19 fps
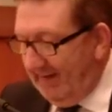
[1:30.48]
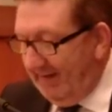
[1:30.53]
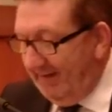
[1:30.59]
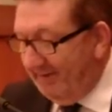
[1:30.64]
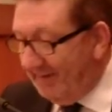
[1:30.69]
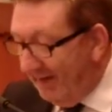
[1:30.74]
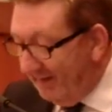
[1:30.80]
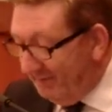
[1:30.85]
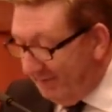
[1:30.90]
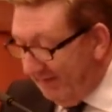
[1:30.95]
If
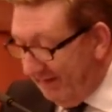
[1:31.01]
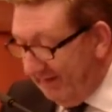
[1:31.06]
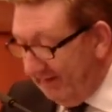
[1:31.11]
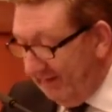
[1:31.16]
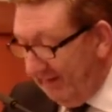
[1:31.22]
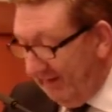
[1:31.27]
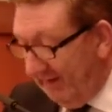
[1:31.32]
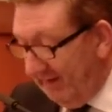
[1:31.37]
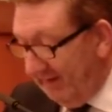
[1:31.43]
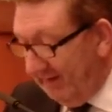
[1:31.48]
I'd
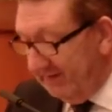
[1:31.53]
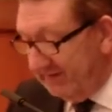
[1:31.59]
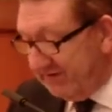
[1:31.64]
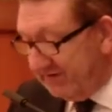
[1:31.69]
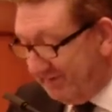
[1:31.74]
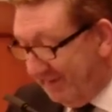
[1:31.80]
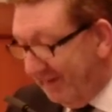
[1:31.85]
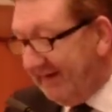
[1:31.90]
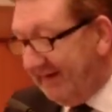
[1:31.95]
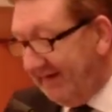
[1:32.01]
been
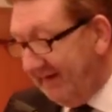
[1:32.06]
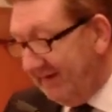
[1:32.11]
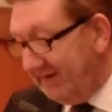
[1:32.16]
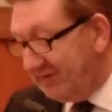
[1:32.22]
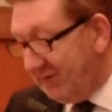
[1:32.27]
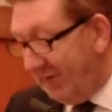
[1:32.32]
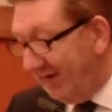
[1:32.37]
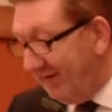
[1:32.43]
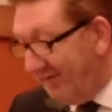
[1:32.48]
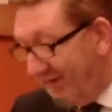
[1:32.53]
speaking
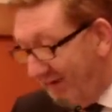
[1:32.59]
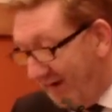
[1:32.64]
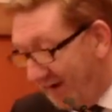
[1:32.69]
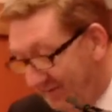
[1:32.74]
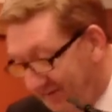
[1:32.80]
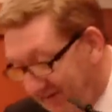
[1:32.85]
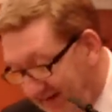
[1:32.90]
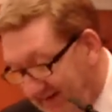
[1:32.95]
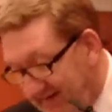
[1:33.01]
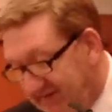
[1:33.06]

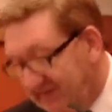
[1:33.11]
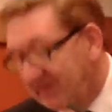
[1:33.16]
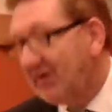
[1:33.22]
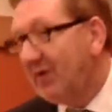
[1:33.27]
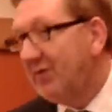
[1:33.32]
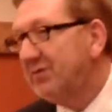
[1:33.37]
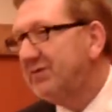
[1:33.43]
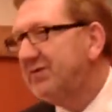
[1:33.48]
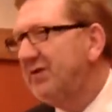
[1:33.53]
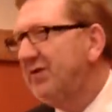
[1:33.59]
25 years
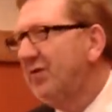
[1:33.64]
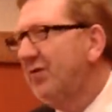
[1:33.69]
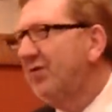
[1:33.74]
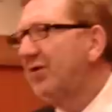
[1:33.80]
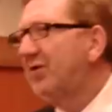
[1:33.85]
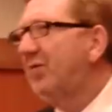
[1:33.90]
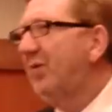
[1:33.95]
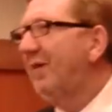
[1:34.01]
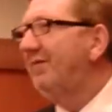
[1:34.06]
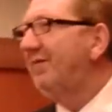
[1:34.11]
ago to your
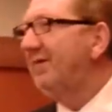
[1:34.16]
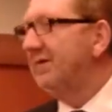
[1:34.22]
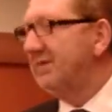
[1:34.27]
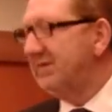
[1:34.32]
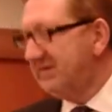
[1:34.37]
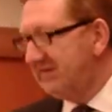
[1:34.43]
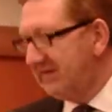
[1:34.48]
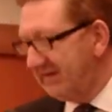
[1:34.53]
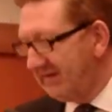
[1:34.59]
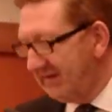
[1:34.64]

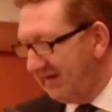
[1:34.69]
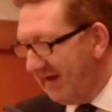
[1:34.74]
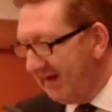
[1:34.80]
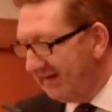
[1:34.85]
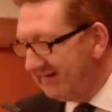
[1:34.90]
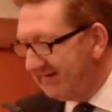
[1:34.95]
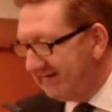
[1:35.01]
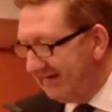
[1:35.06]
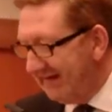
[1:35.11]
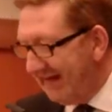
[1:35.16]
equivalents in the
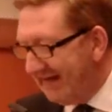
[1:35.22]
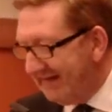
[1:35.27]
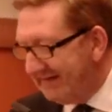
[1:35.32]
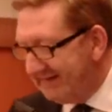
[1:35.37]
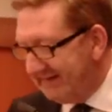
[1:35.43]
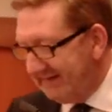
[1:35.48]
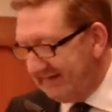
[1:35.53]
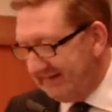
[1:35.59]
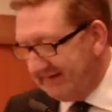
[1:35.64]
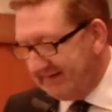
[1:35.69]

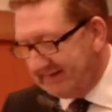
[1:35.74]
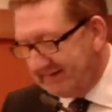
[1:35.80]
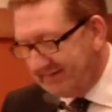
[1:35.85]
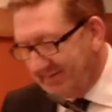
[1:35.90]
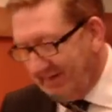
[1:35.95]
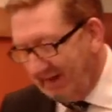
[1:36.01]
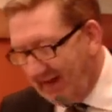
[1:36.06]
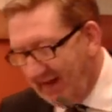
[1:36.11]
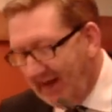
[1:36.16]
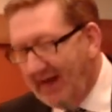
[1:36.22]
1980s,
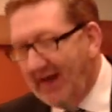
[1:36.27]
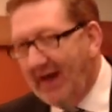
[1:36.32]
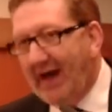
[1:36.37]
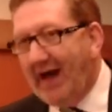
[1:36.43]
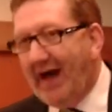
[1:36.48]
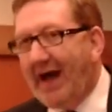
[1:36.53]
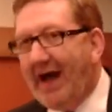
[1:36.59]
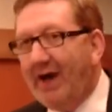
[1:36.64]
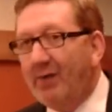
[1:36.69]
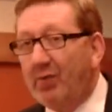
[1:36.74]

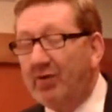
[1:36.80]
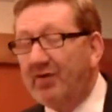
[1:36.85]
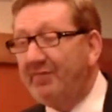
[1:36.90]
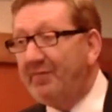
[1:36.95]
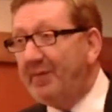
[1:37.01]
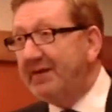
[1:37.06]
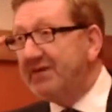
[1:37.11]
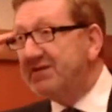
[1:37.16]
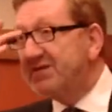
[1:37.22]
I would have been